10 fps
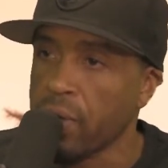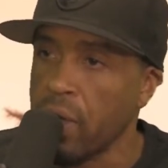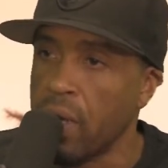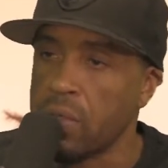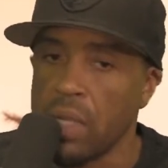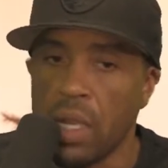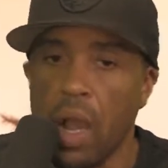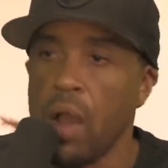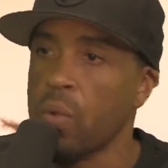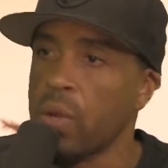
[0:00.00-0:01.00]
And I was like,
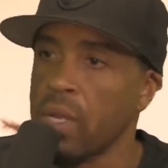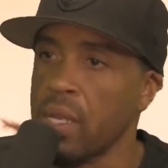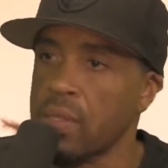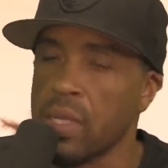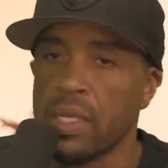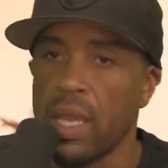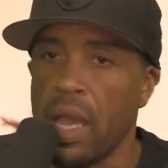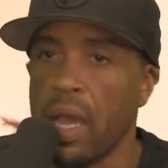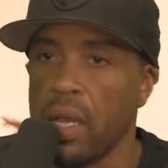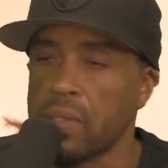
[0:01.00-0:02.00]
oh, really? He's like,
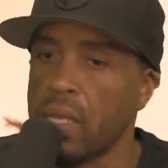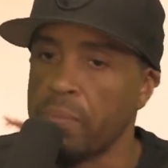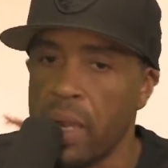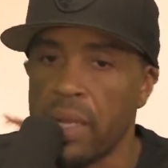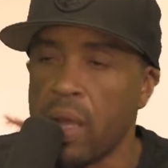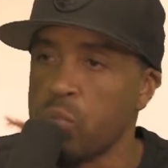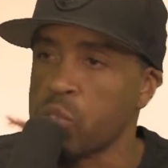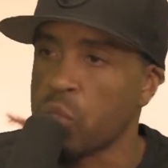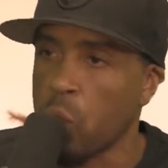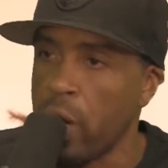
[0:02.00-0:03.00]
yeah. It's like, man, that
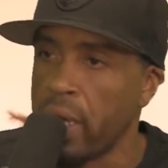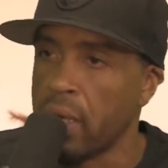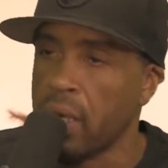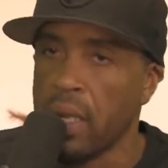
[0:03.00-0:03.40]
was great.